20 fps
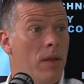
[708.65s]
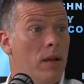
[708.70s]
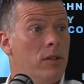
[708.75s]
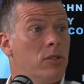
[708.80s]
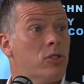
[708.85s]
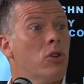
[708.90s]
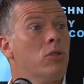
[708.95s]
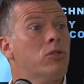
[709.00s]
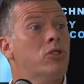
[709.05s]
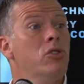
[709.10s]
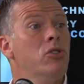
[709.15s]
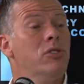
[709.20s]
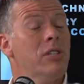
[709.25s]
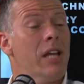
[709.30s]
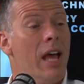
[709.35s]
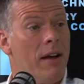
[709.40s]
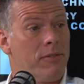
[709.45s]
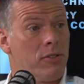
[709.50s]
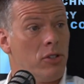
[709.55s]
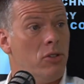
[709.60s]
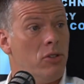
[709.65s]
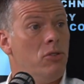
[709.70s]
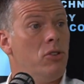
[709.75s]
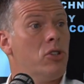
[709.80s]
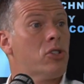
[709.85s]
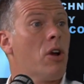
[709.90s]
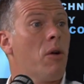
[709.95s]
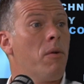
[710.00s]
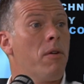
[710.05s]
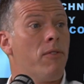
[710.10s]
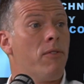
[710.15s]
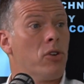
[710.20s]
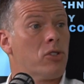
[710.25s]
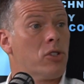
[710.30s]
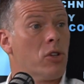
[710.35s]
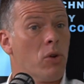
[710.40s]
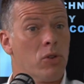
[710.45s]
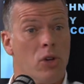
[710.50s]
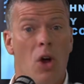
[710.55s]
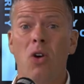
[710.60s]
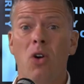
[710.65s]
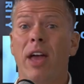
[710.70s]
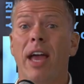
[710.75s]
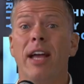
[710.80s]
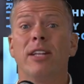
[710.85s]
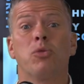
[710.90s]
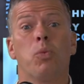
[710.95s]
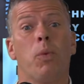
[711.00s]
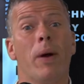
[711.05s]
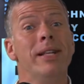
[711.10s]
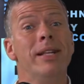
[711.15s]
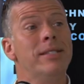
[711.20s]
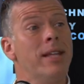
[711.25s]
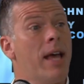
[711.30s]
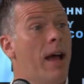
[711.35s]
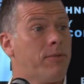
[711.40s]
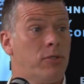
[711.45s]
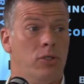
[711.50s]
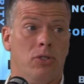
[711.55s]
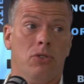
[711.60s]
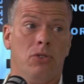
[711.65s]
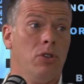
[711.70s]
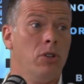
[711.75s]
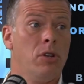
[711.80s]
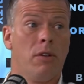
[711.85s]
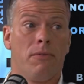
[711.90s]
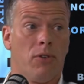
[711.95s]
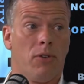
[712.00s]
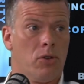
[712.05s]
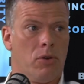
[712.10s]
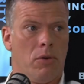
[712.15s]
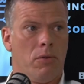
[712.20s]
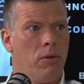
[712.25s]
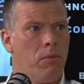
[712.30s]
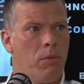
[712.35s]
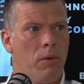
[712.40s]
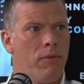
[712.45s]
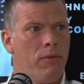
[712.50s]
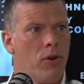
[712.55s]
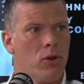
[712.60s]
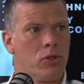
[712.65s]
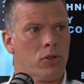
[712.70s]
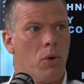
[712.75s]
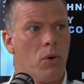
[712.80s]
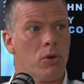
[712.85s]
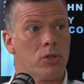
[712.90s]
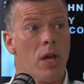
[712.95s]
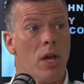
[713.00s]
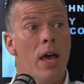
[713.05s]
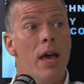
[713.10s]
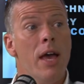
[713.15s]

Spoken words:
So Tuesday afternoon, you start reversing course. Okay, it's Wednesday afternoon, you reverse course.